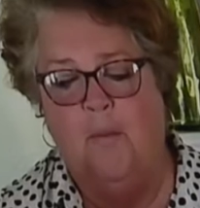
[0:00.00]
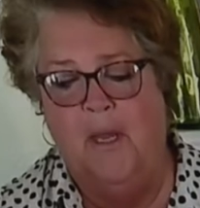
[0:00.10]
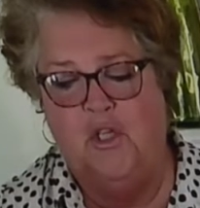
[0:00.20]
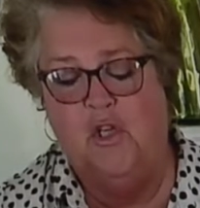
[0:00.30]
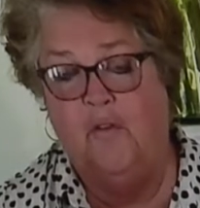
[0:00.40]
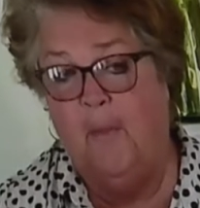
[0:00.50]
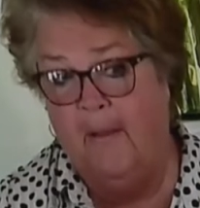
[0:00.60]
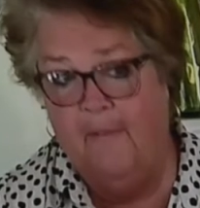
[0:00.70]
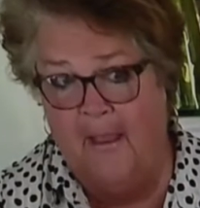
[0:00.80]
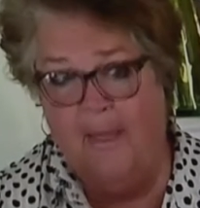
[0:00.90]
much of my
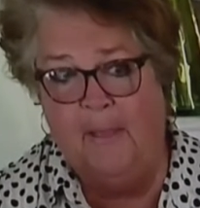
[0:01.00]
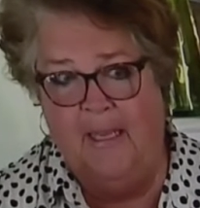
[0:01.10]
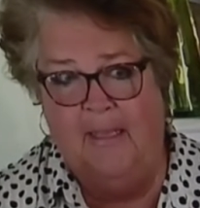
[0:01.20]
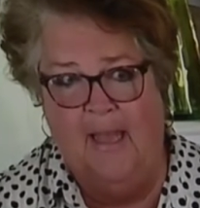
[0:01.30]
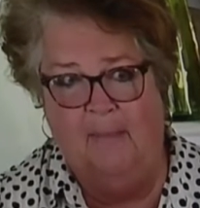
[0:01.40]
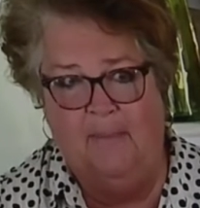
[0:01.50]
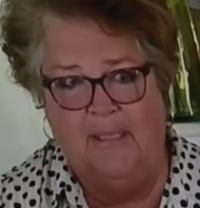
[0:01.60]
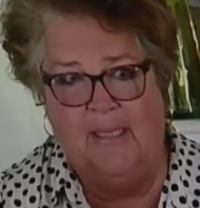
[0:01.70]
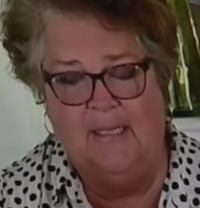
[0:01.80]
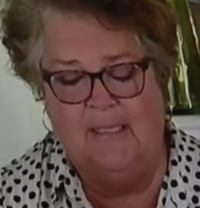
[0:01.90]
family in that
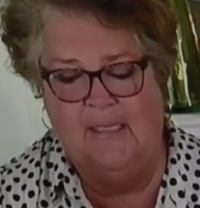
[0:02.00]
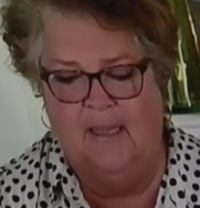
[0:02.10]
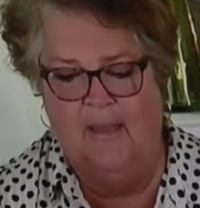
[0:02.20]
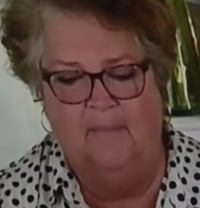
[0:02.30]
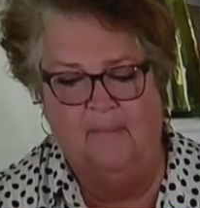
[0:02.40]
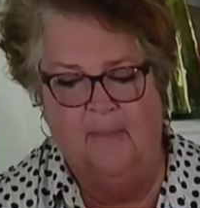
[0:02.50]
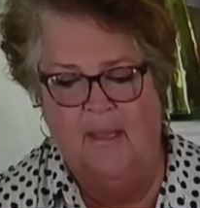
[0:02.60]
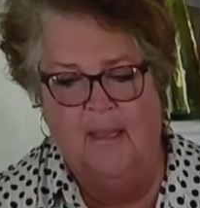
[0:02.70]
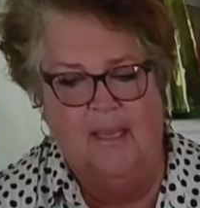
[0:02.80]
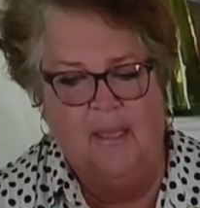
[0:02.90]
business,
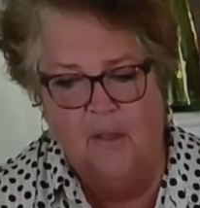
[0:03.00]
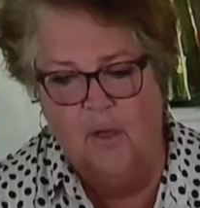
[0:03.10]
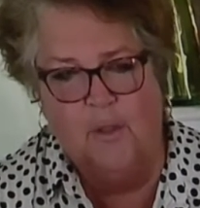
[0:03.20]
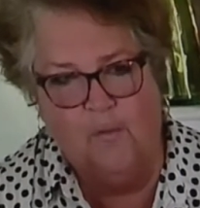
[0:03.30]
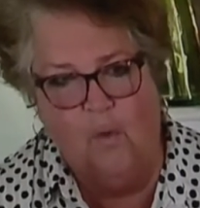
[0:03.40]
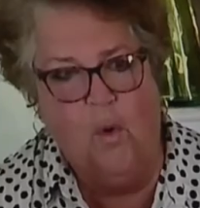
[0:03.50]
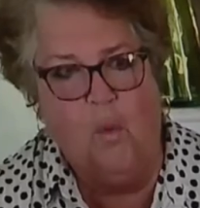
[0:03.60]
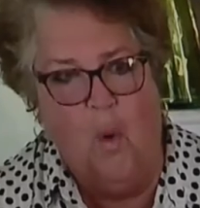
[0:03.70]
in those four